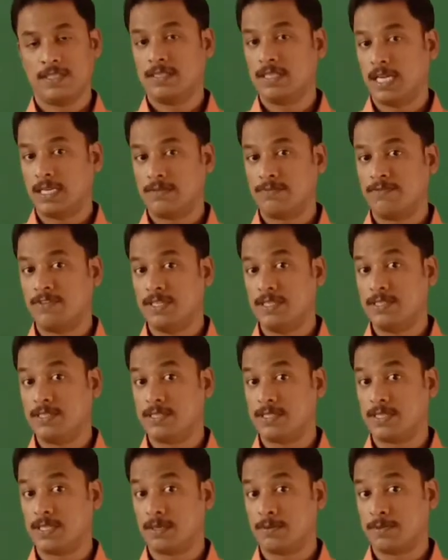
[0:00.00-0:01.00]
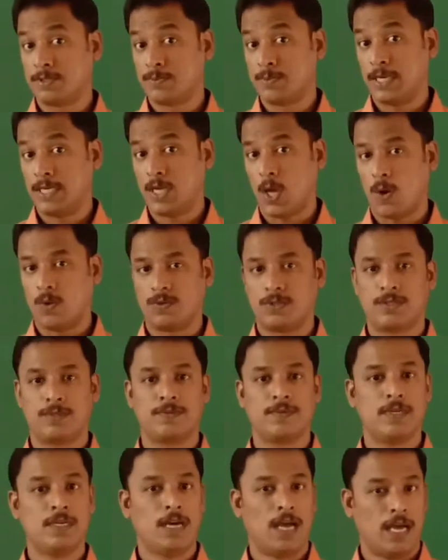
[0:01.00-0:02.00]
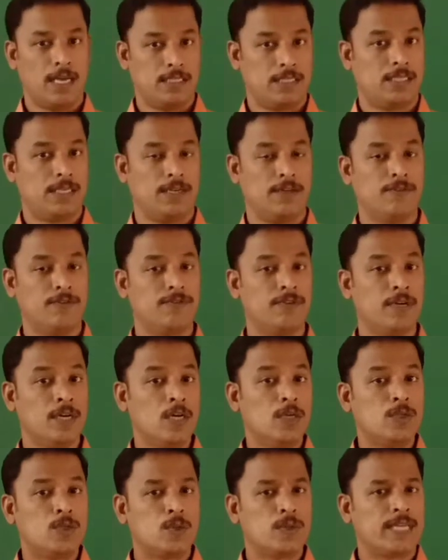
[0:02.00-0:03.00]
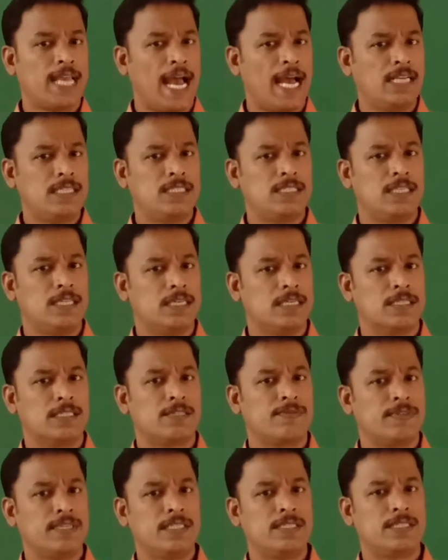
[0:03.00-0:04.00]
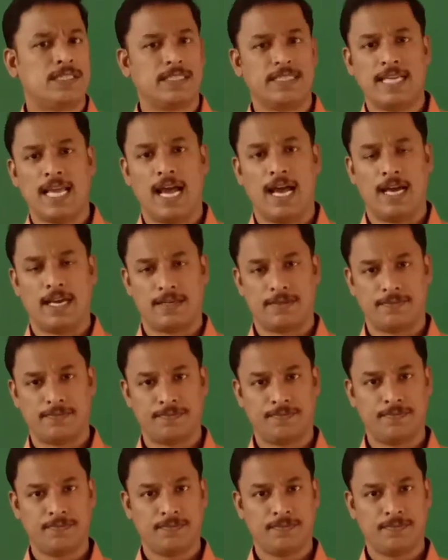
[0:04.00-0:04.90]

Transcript: The twigs spread out as if to catch the sweet air.